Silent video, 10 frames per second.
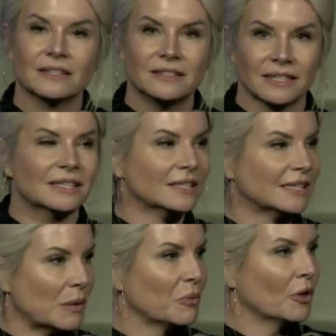to
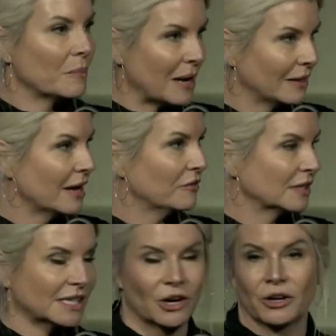disassemble my life
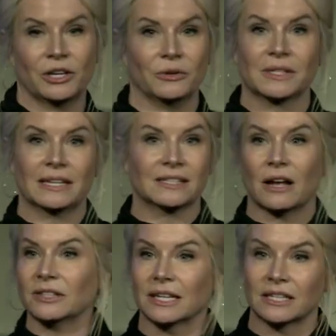in Syracuse. It
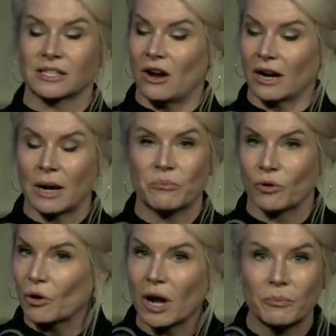sounds like a song. I
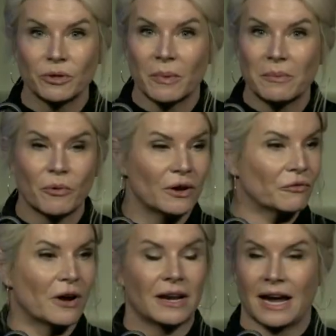broke up with my
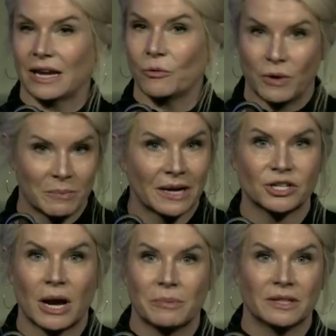boyfriend. I quit my
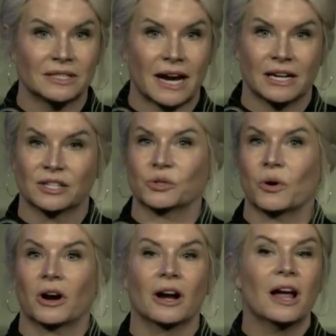job at the
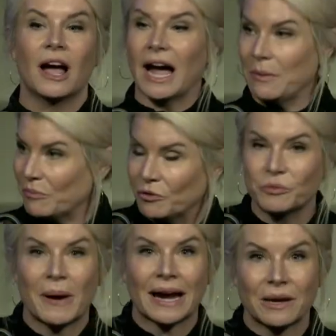Dinosaur. I
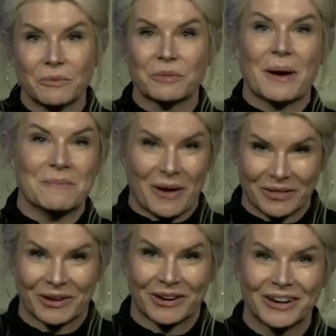moved back in with my
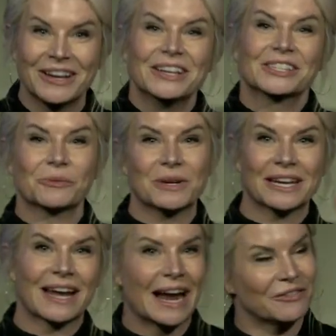mother so we
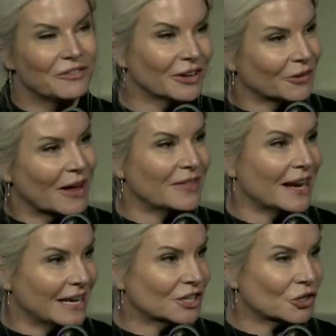could kind of figure out
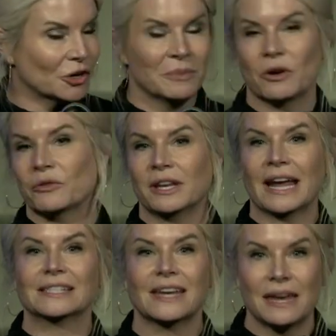that interim. And over the
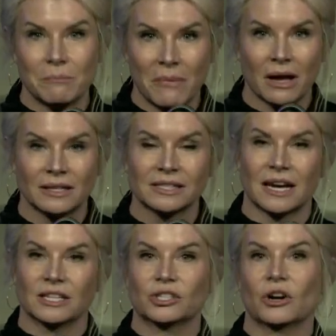next 8 months,
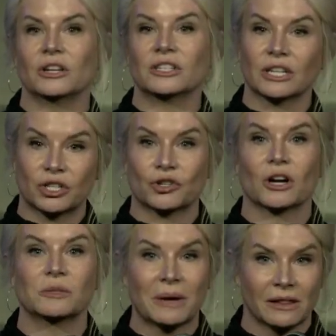I started to
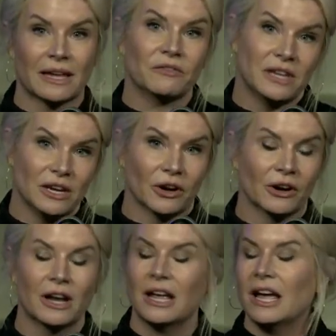construct my life
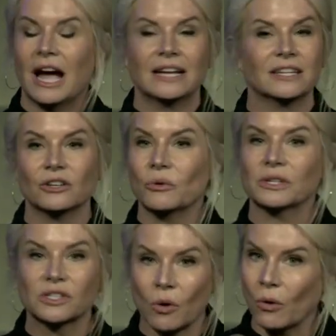here. I didn't know a
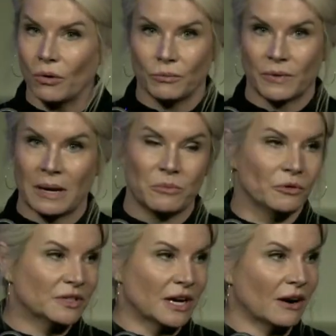soul when I
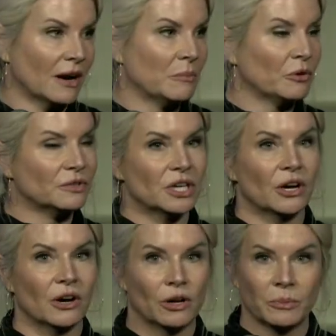moved here. I moved
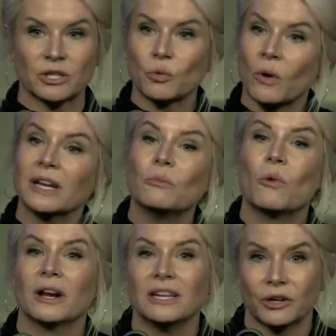here, it'll be
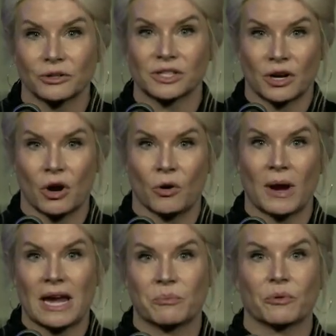21 years ago,
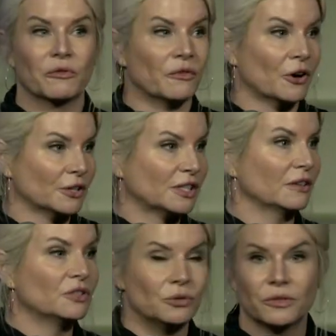April 1st
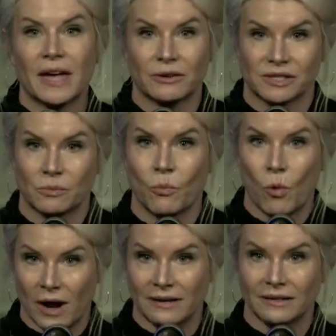of
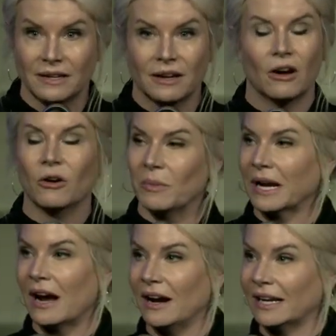2001. Oh my
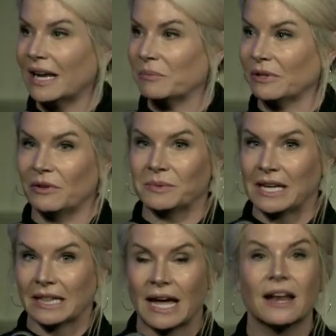God, I can't believe I'm
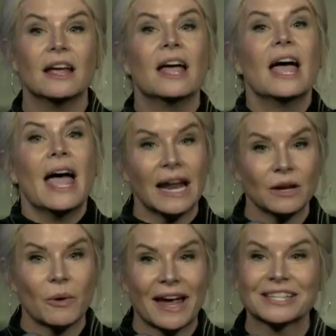saying that.
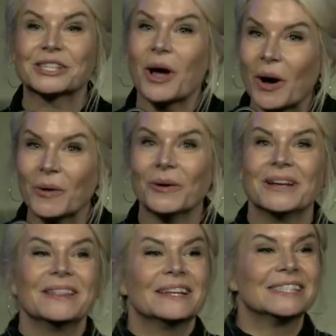Anyway, so
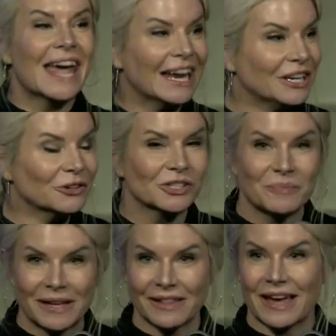10 years of
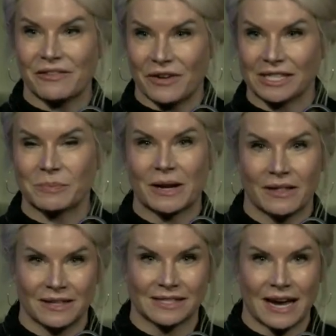my life I spent
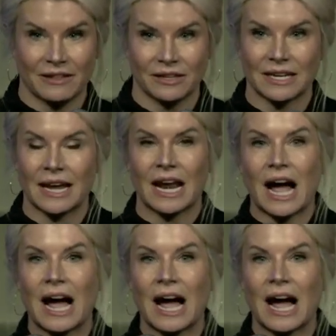on this island, and